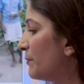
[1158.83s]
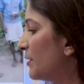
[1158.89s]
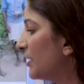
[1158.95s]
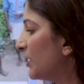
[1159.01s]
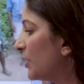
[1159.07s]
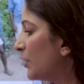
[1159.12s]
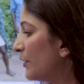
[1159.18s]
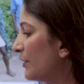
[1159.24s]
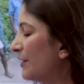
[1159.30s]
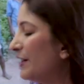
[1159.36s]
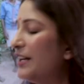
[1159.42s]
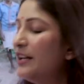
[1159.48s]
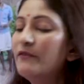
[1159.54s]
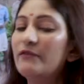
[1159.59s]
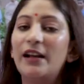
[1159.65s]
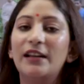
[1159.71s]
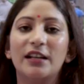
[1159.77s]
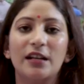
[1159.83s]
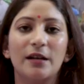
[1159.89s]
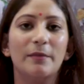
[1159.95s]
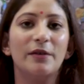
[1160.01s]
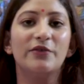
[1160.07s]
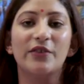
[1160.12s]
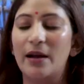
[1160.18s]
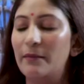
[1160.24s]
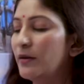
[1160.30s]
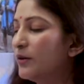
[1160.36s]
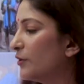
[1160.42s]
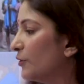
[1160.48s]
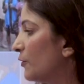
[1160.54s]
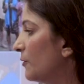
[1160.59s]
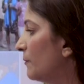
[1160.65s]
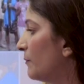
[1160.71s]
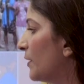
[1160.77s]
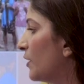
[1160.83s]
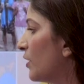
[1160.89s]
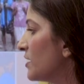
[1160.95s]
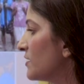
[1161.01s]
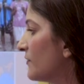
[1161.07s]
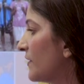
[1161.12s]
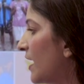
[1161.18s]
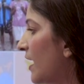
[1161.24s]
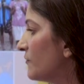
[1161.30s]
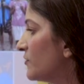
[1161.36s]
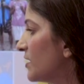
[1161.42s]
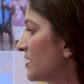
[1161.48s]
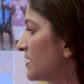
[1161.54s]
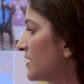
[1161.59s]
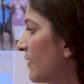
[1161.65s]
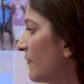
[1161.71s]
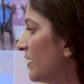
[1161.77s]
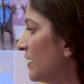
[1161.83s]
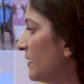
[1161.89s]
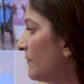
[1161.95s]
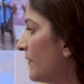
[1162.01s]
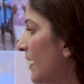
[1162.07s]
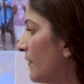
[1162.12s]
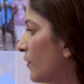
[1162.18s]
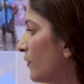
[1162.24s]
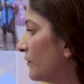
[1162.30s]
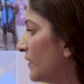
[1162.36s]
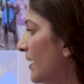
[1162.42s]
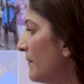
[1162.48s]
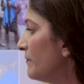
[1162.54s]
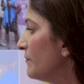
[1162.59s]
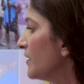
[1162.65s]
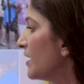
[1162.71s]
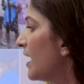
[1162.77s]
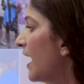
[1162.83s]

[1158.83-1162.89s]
particularly vulnerable tribal group because we have just 75 of them